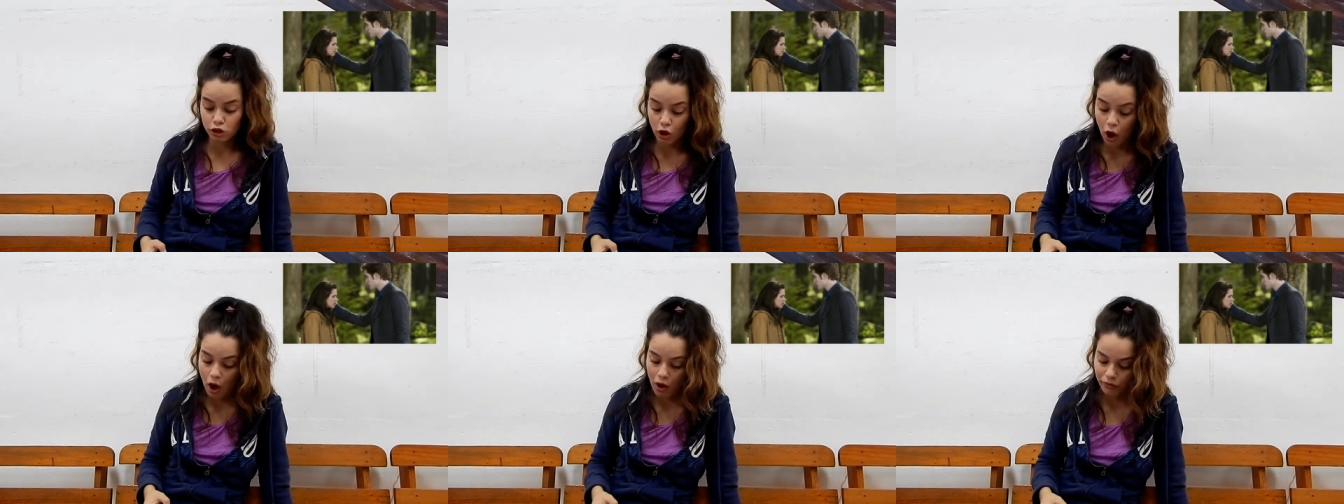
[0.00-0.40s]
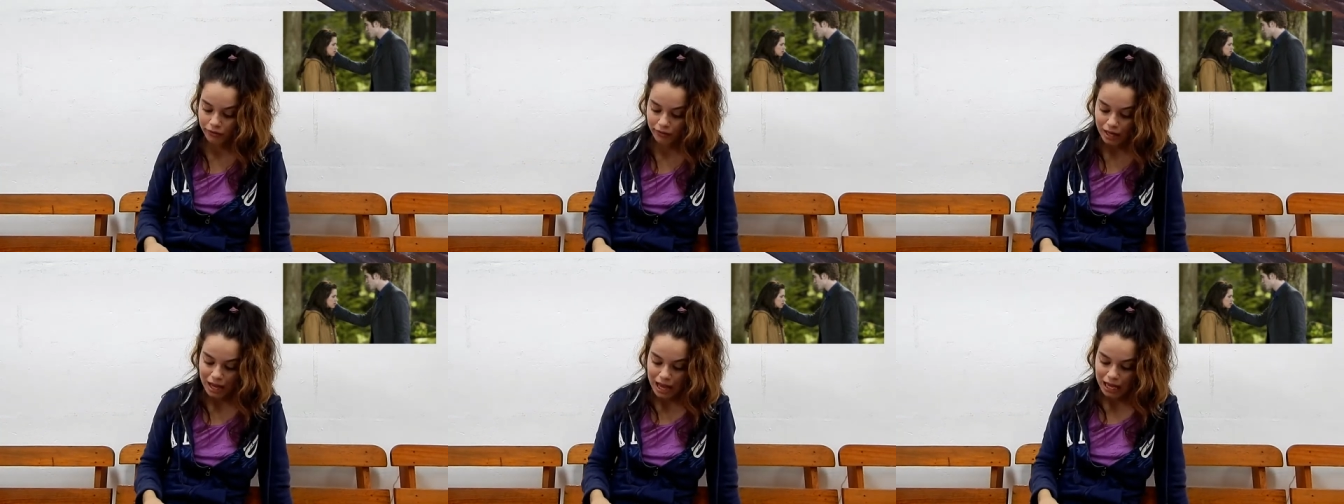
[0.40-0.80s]
don't
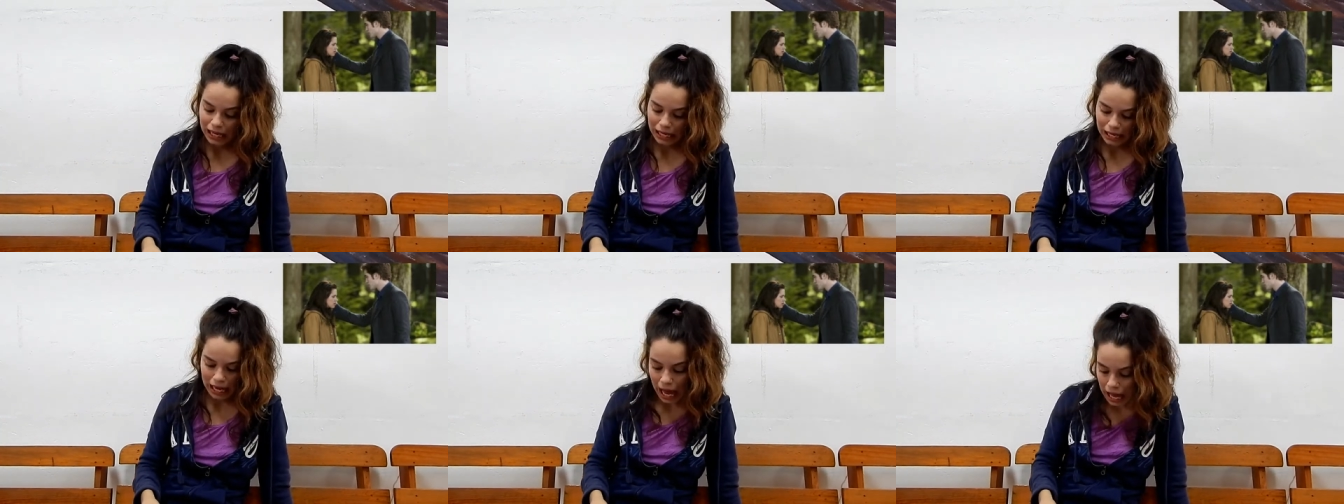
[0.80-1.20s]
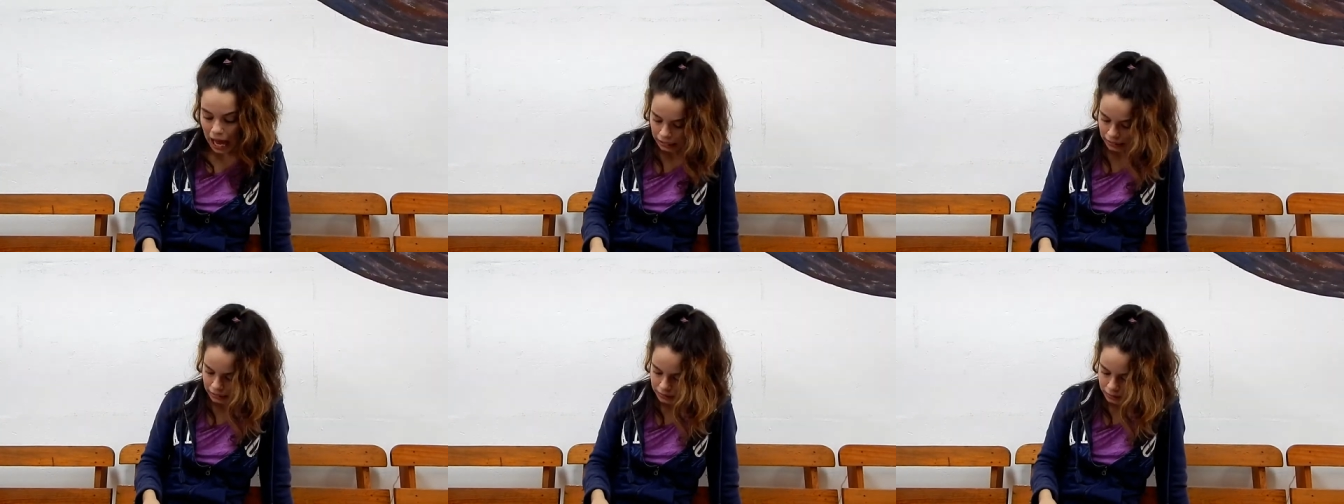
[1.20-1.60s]
get
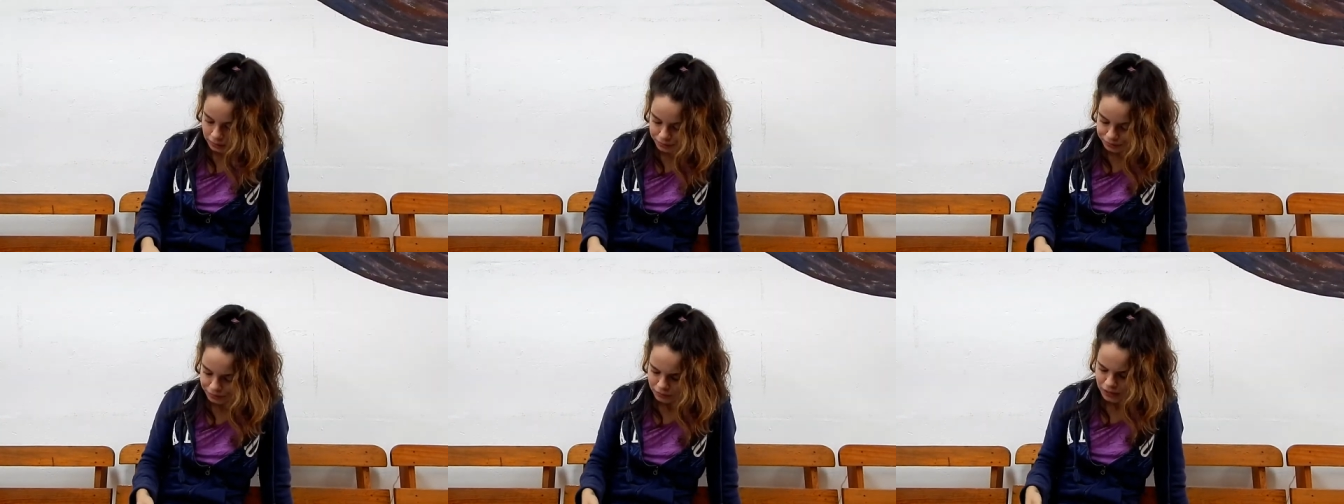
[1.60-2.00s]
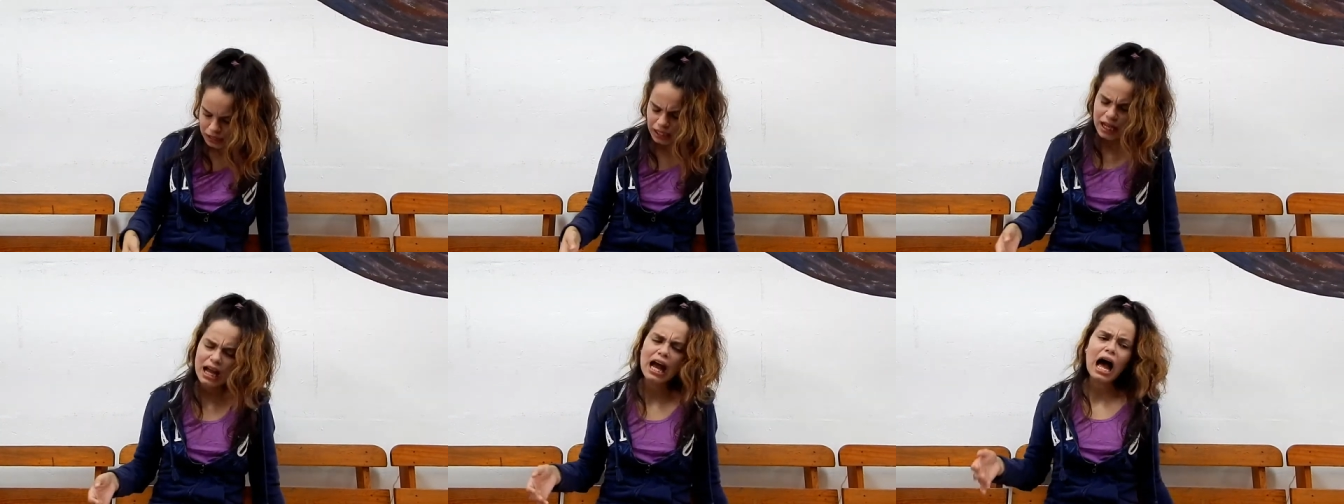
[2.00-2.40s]
it.
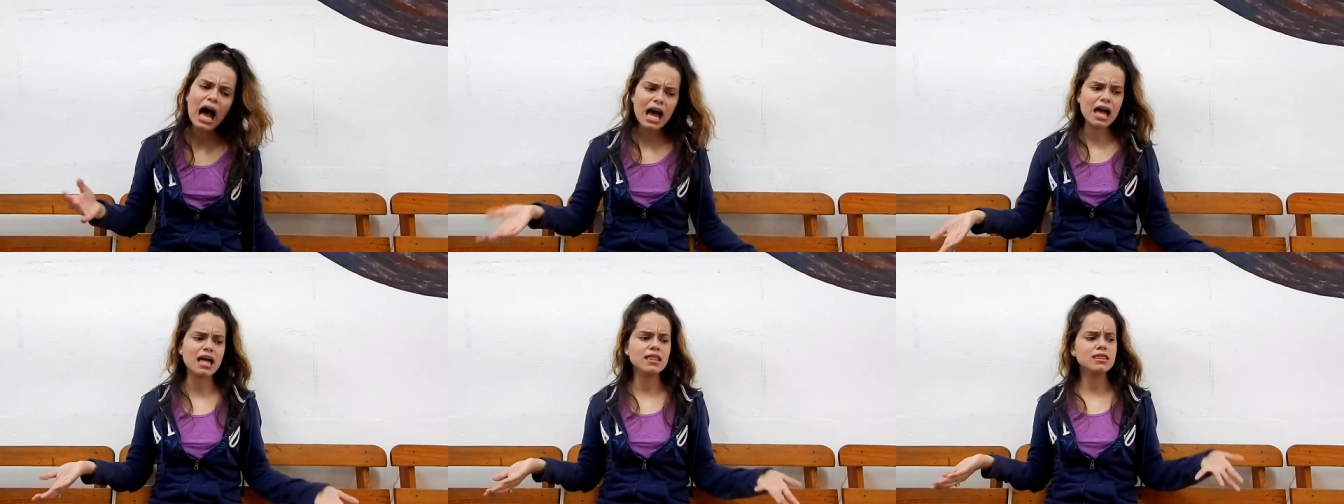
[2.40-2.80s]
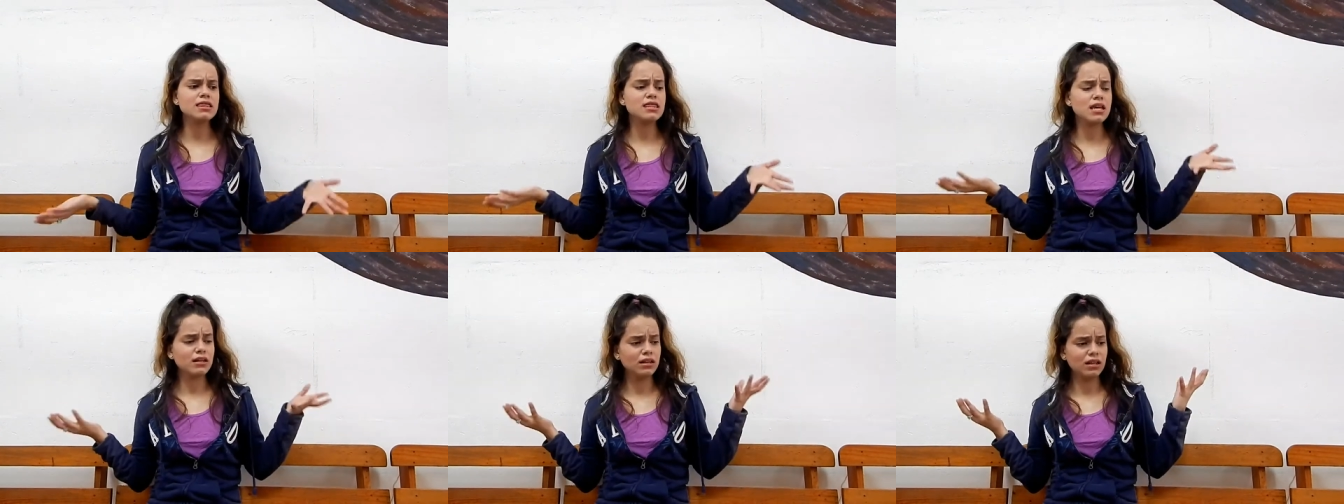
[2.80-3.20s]

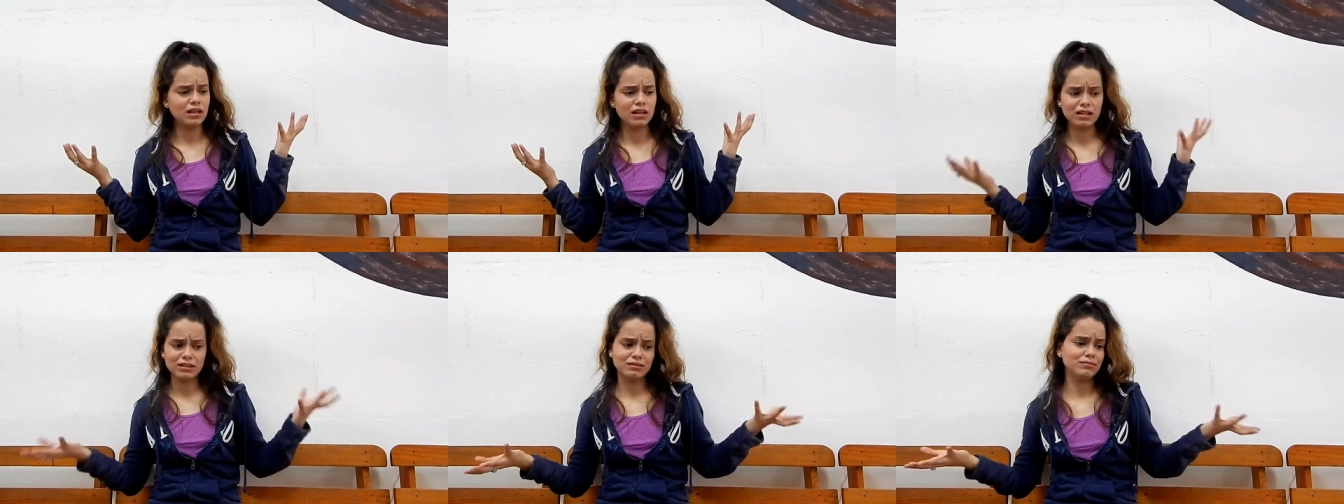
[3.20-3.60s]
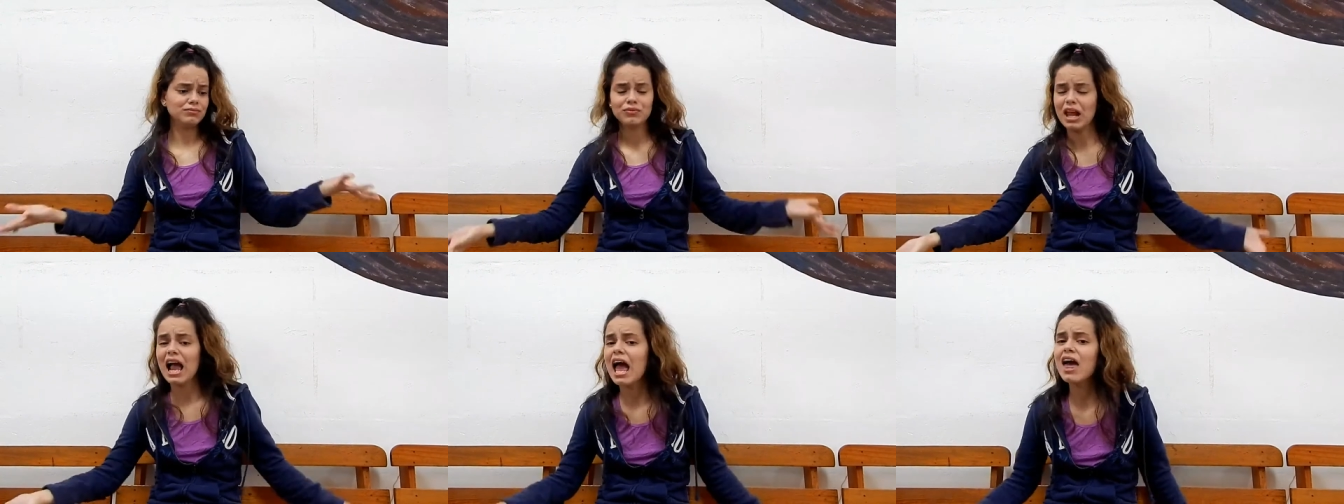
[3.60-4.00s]
And
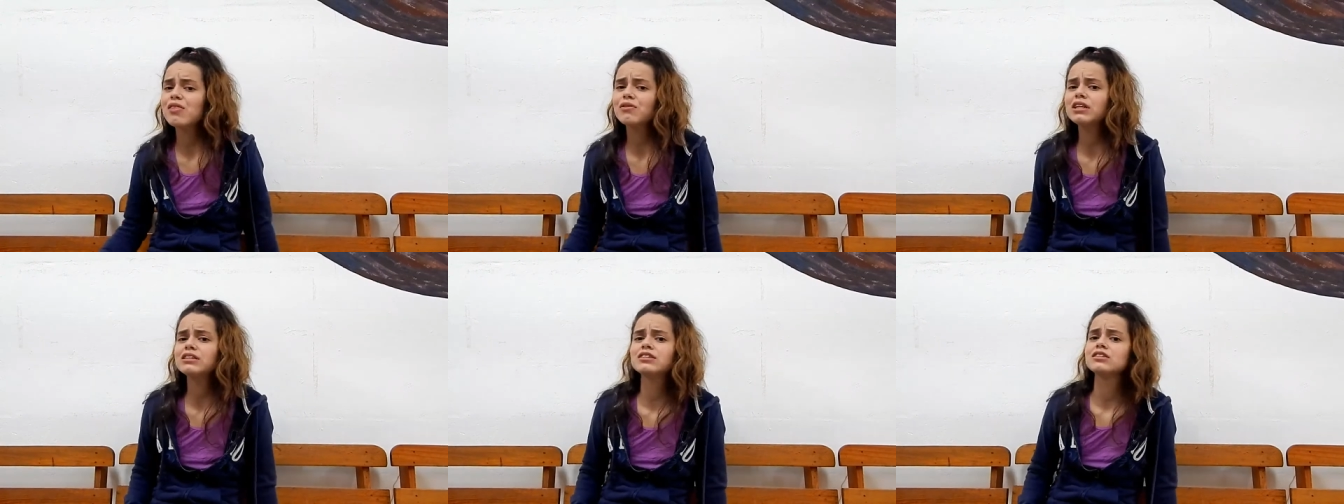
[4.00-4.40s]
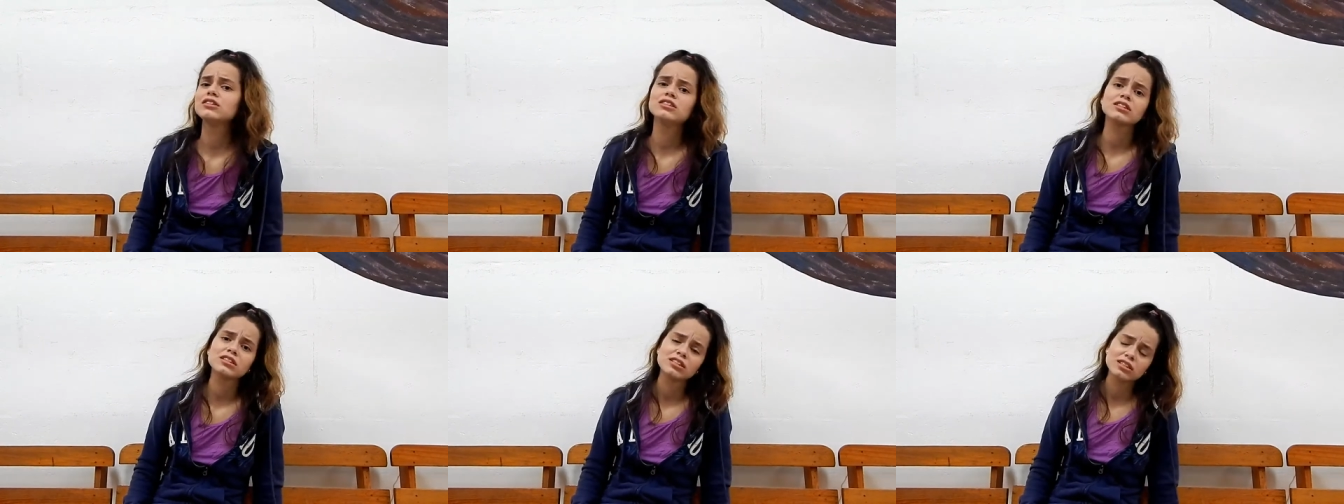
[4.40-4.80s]
Edward is
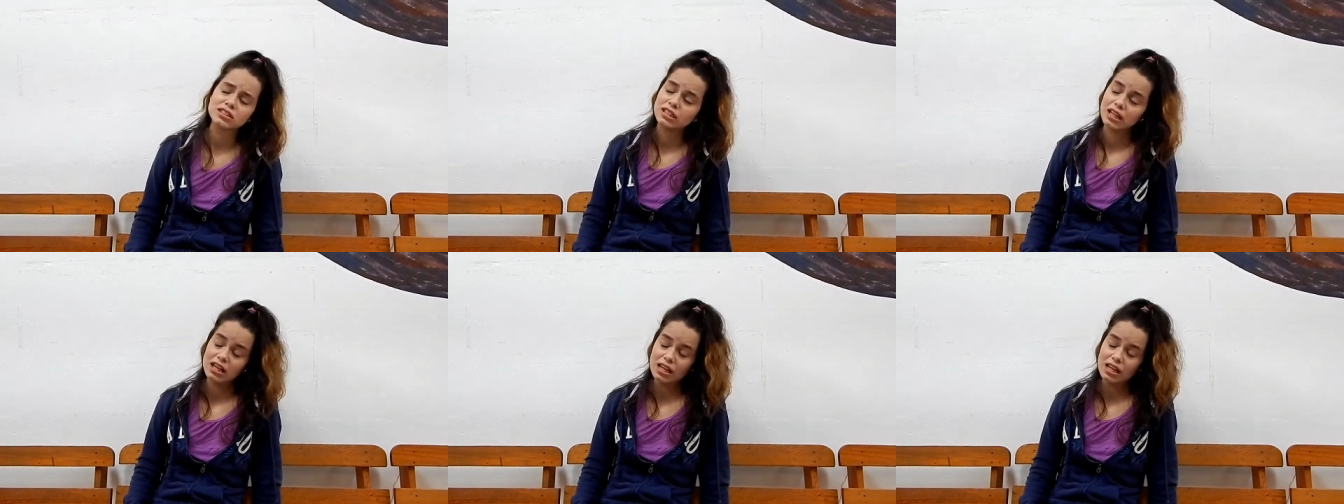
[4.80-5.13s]
just.